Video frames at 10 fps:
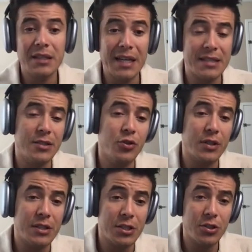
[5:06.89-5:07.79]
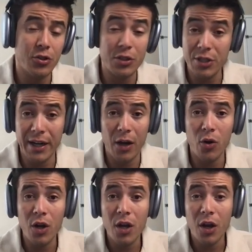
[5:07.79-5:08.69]
Lastly, you can check
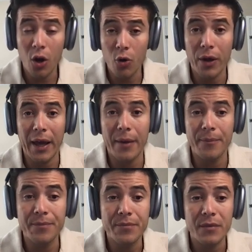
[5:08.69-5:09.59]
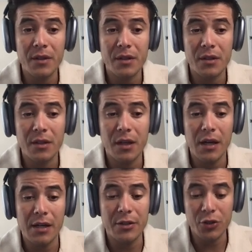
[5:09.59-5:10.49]
out Ochem
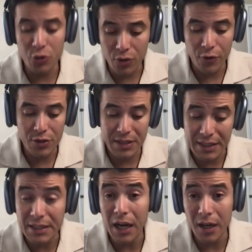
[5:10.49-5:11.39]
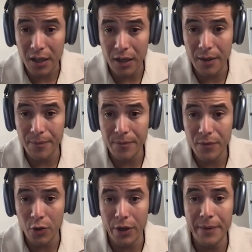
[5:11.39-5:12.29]
University.com.
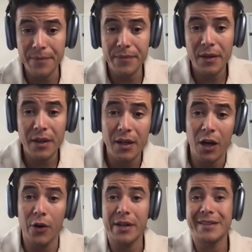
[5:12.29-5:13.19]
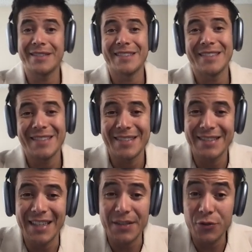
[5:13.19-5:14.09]
Okay. All right.
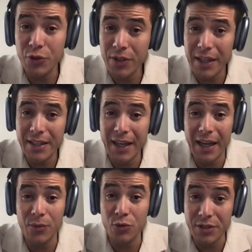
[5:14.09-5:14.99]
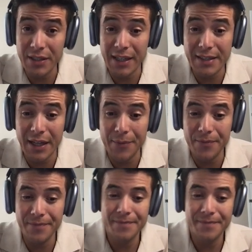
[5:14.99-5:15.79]
Thanks for tuning in, and we'll see you next time.